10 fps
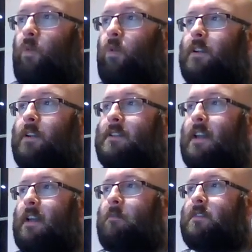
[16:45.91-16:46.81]
What is
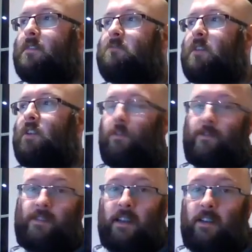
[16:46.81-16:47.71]
the name of the
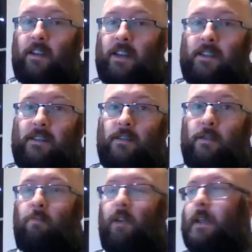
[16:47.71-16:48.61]
spin-off series
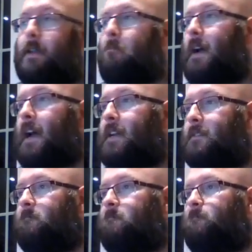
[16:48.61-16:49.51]
to Breaking
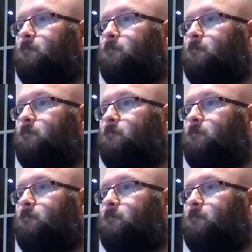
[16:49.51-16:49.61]
Bad?